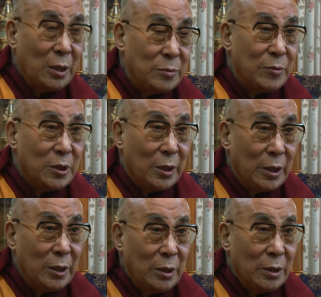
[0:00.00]

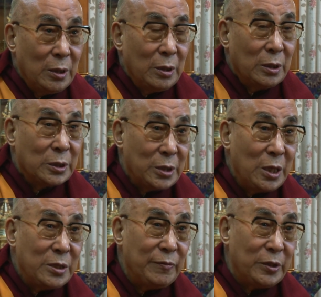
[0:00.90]
Ultimately,
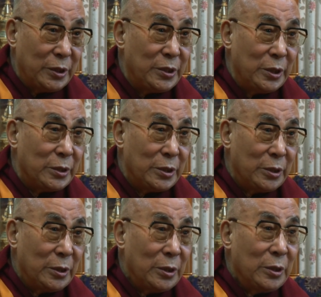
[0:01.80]
scientific research